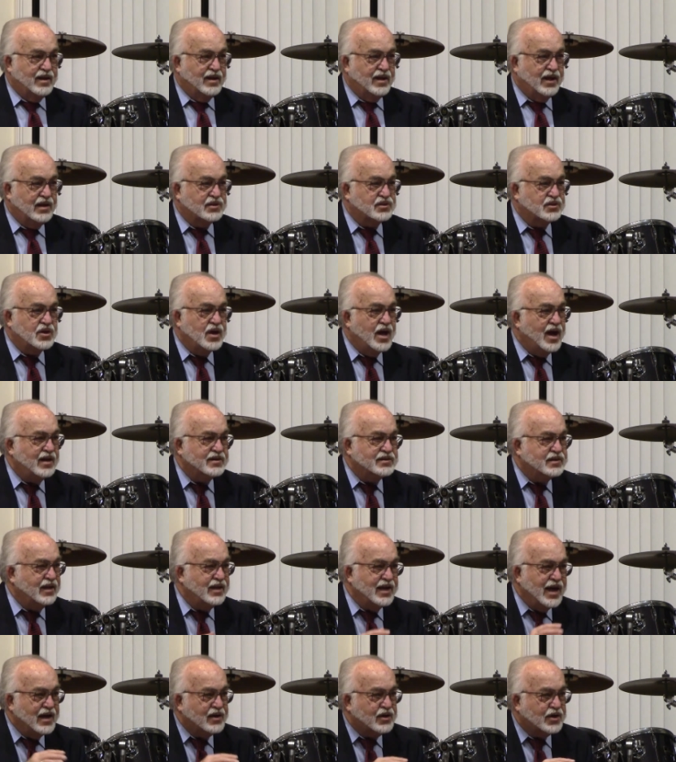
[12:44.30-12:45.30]
It's not
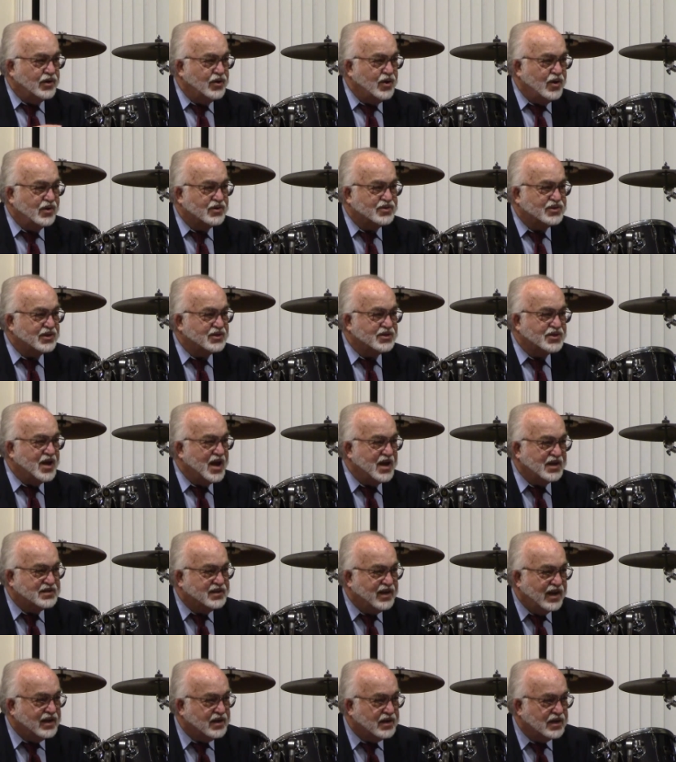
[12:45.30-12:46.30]
diakonos, it's
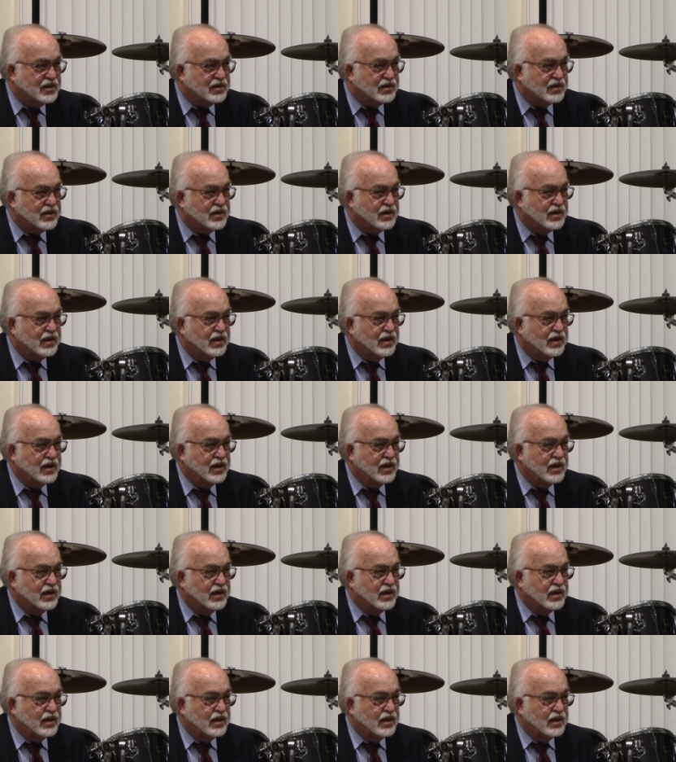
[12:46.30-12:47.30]
not deacon.
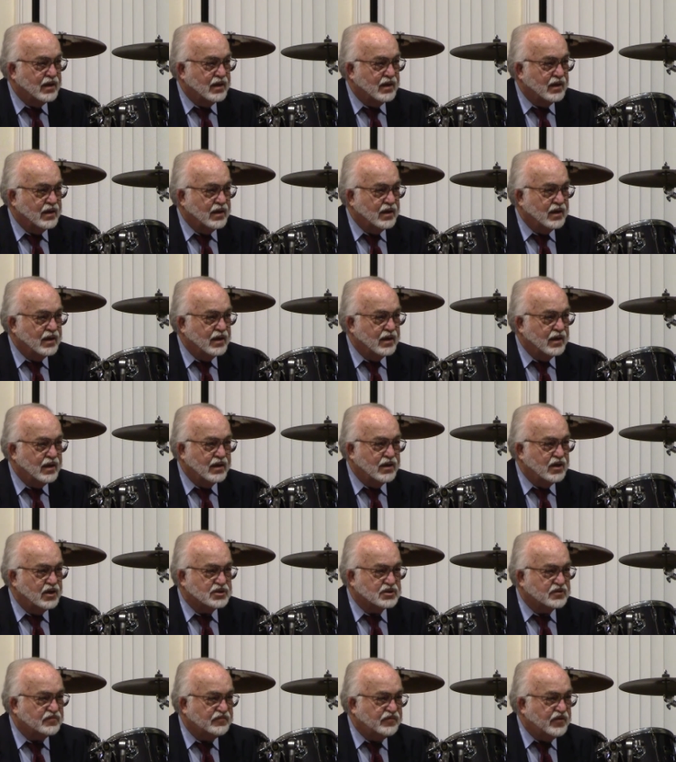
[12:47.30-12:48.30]
It
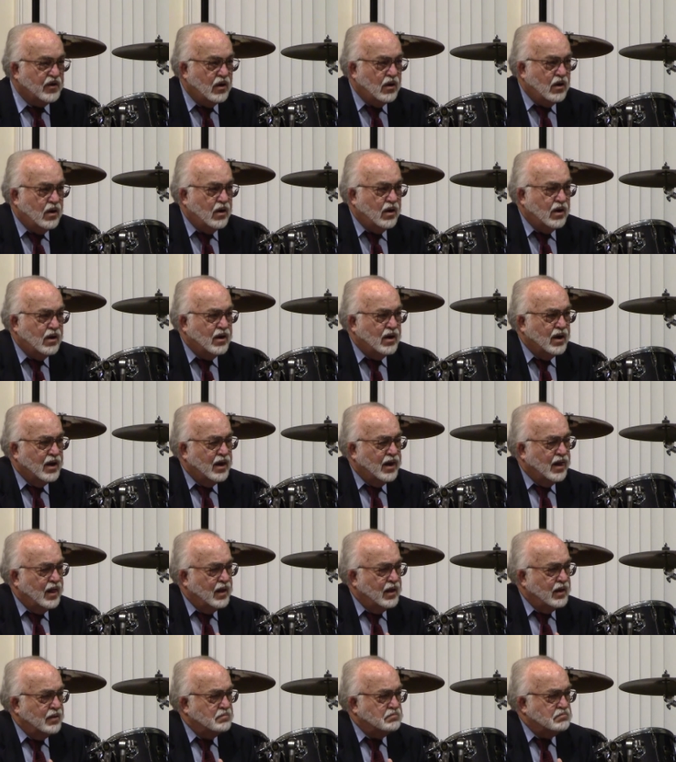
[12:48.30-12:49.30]
is far
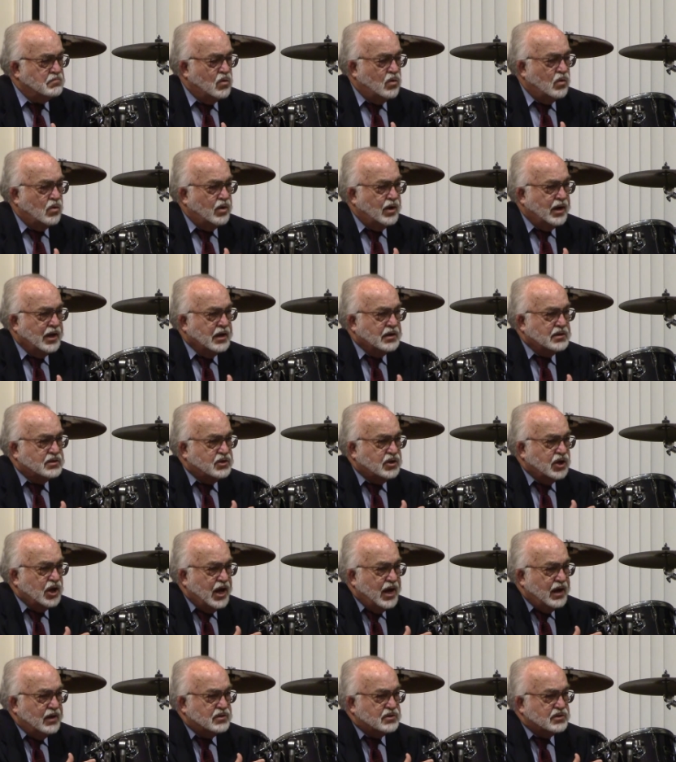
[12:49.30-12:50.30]
more
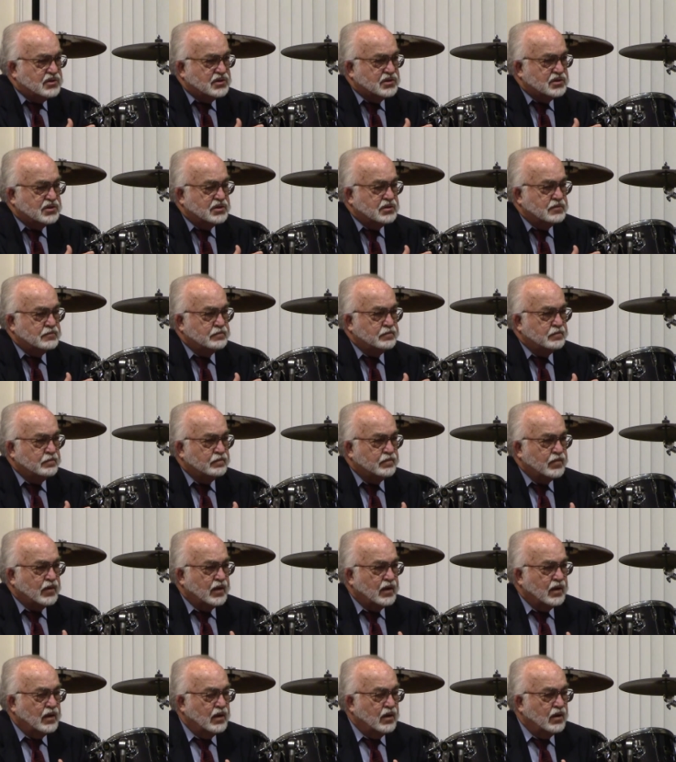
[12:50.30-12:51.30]
intense,
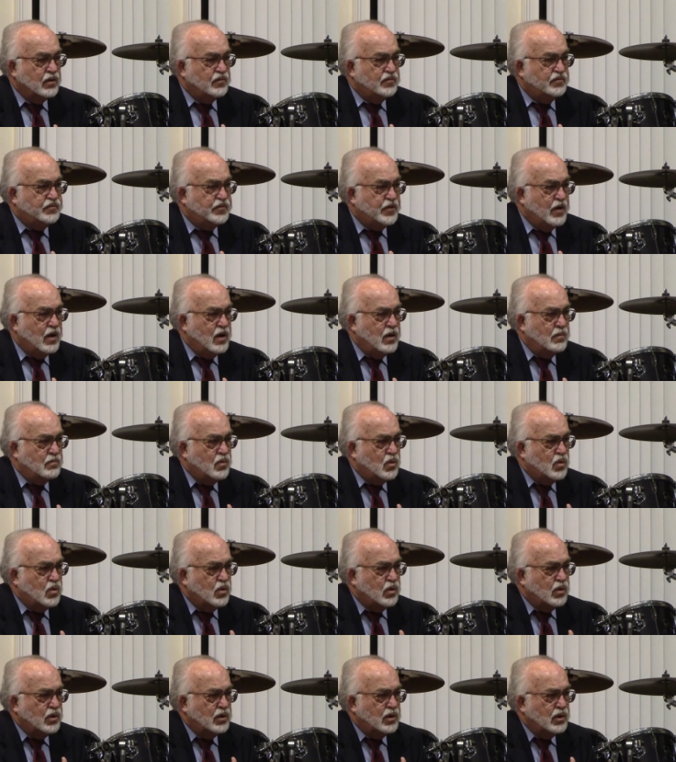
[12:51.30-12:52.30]
far
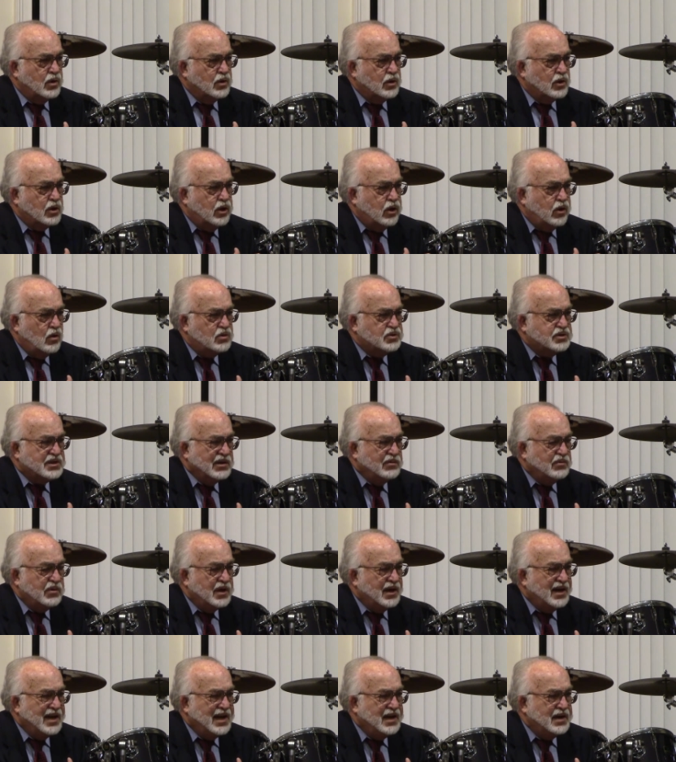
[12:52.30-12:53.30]
more closely
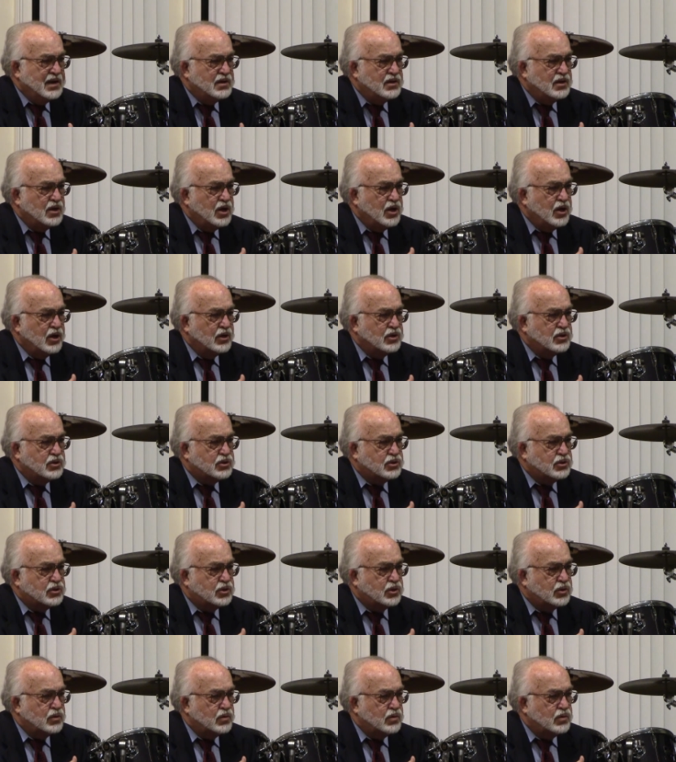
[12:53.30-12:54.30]
related
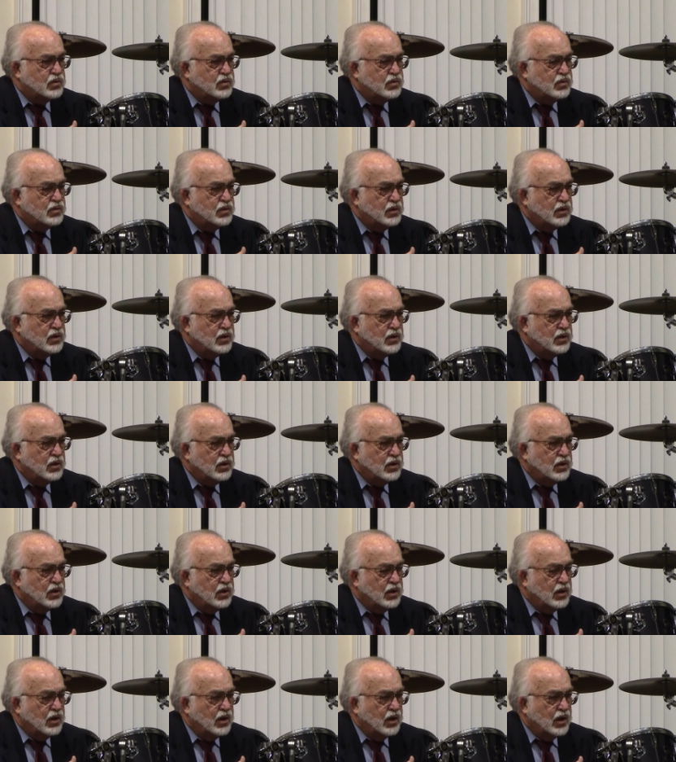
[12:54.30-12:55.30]
to
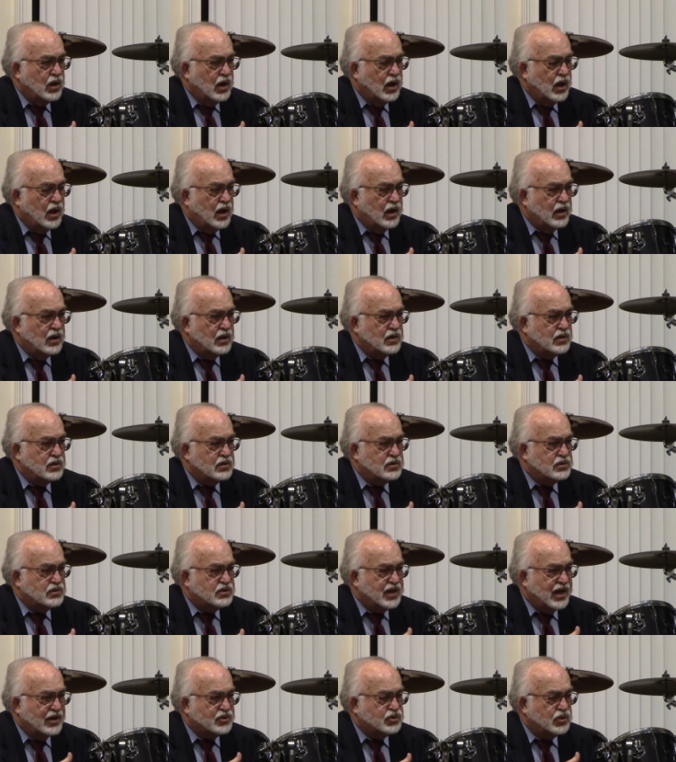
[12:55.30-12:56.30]

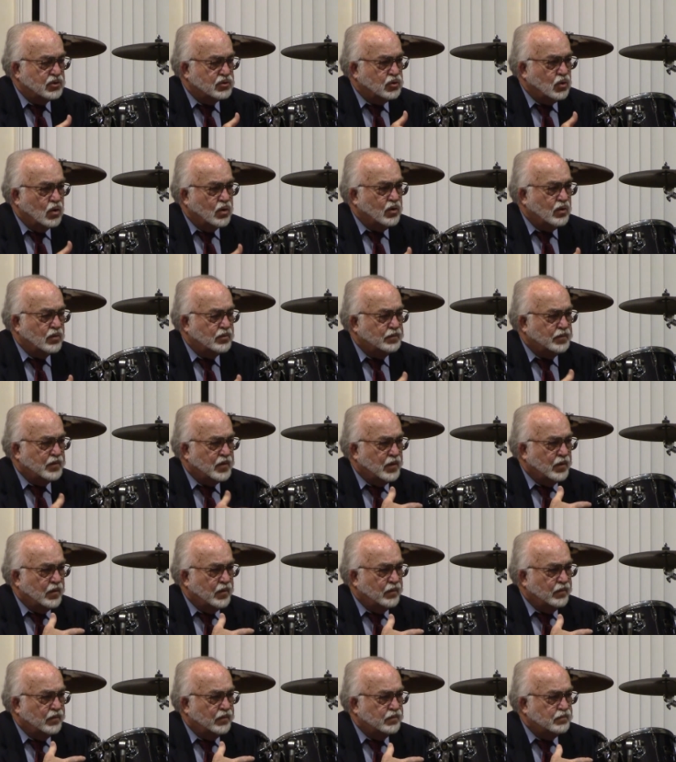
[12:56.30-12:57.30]

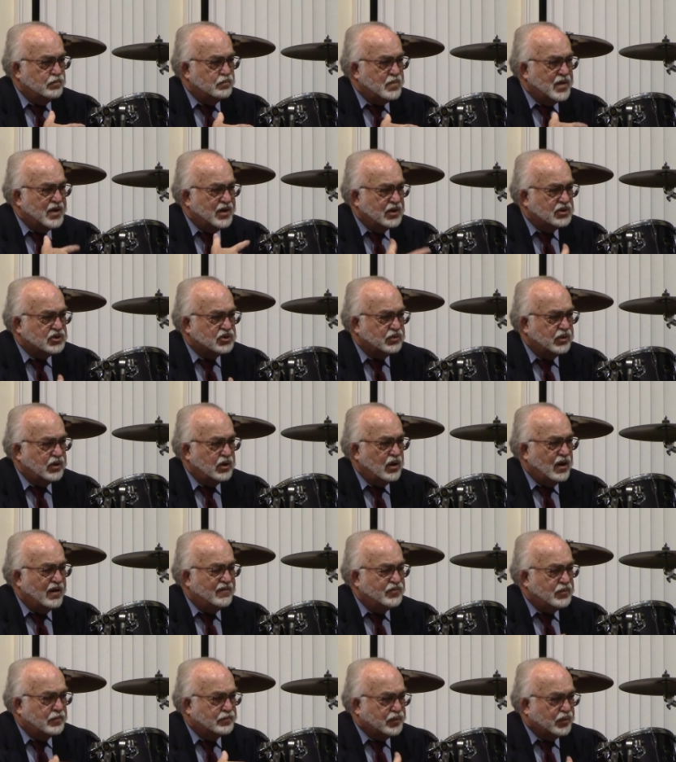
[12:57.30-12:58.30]
sacerdotal ministry
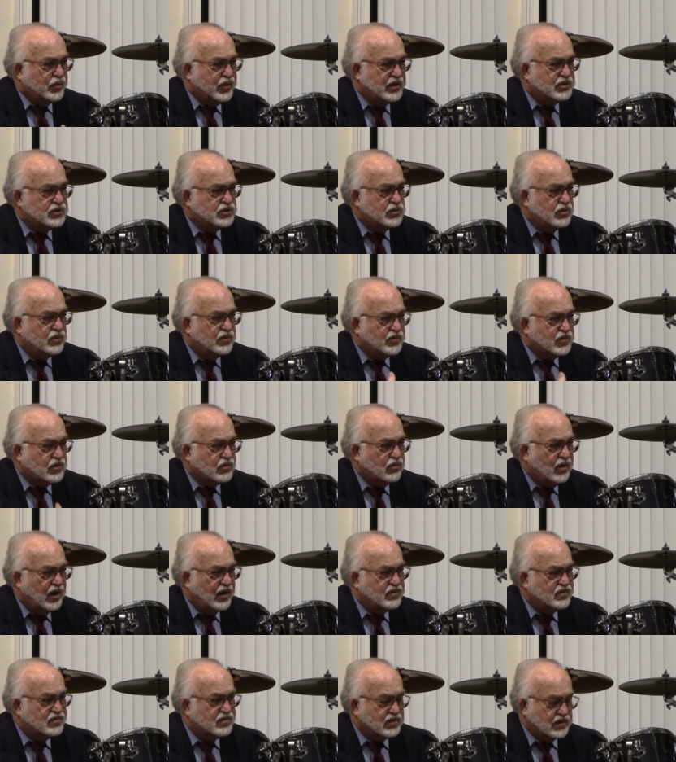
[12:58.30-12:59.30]
of the priesthood of
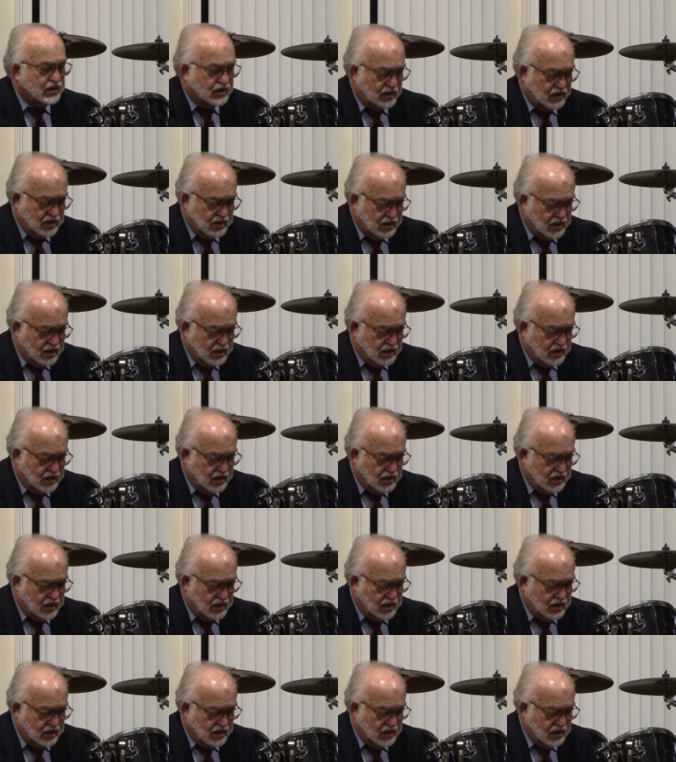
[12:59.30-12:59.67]
Christ.